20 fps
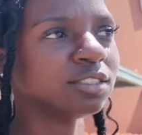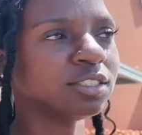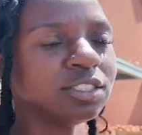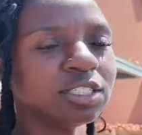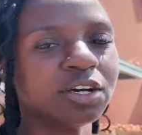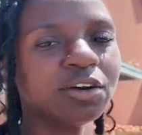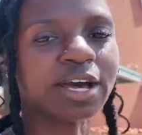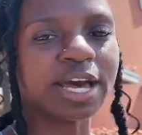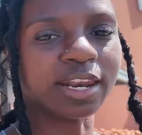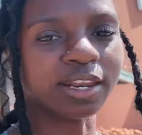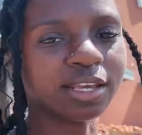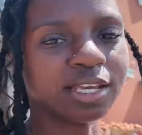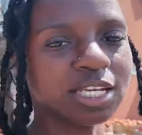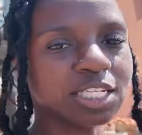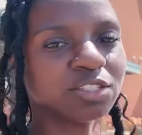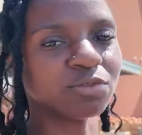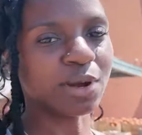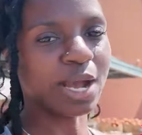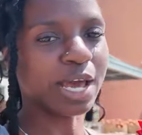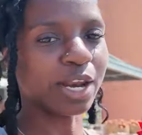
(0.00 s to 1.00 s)
You know how the
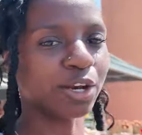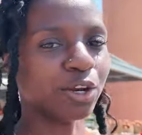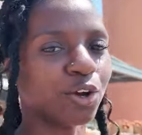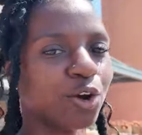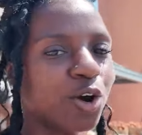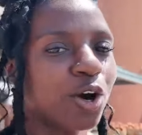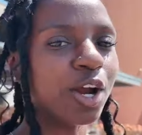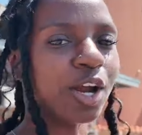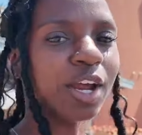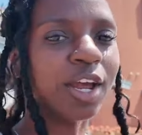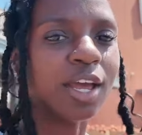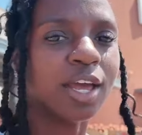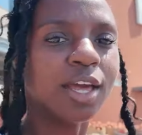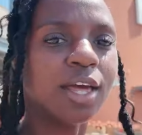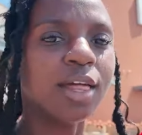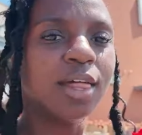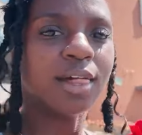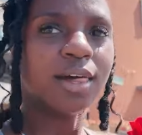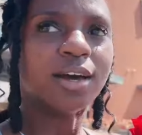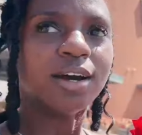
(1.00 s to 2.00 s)
kids ride in a cart.
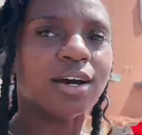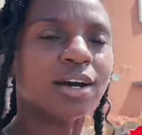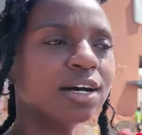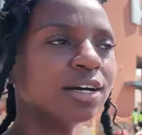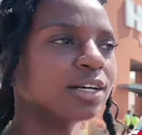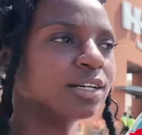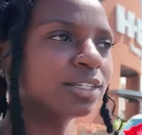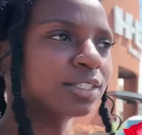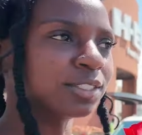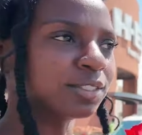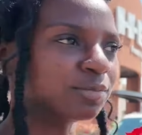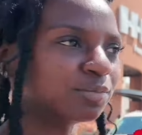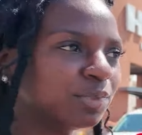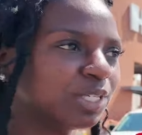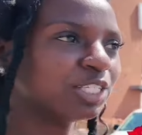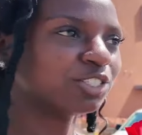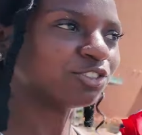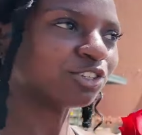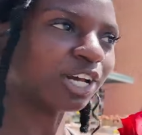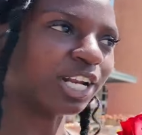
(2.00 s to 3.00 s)

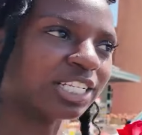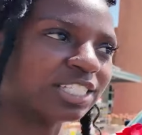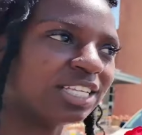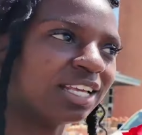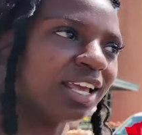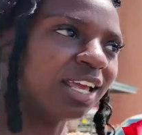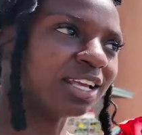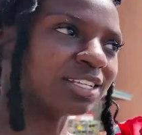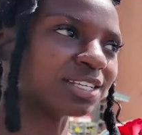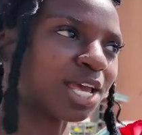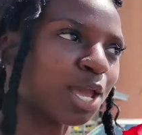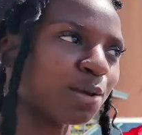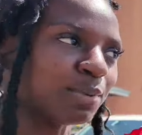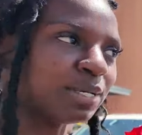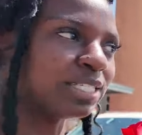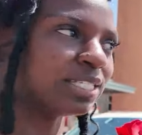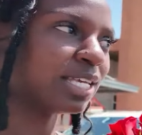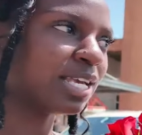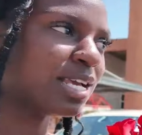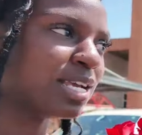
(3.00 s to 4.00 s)
He started singing his
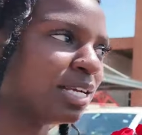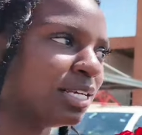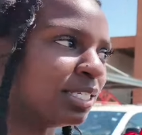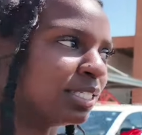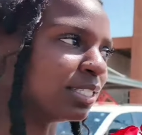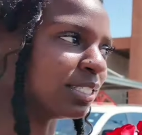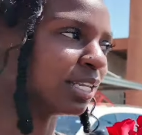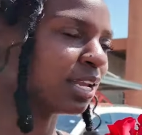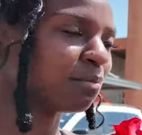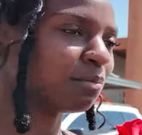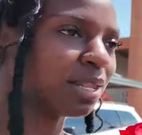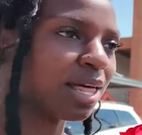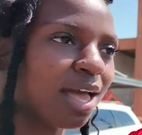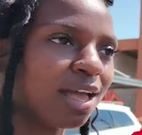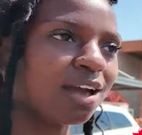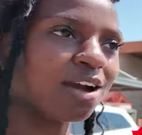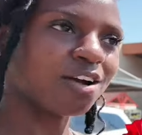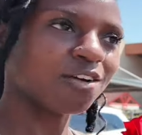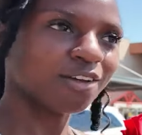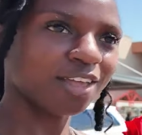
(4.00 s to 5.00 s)
ABCs, and I'm
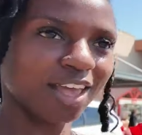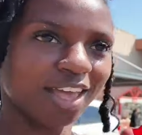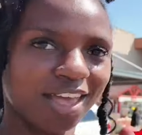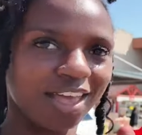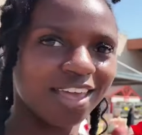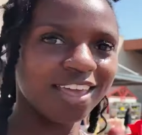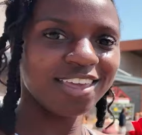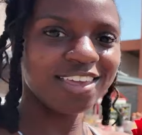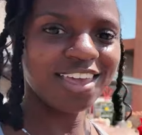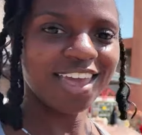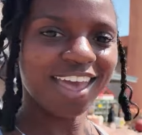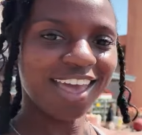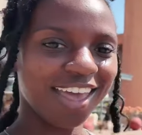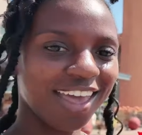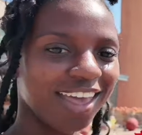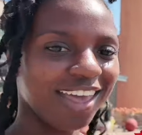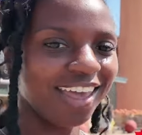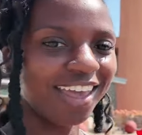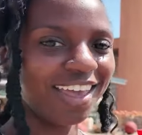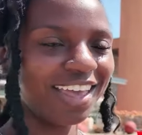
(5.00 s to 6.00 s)
like, okay,
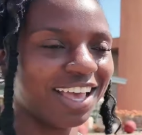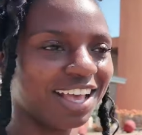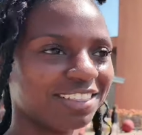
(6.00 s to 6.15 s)
yay!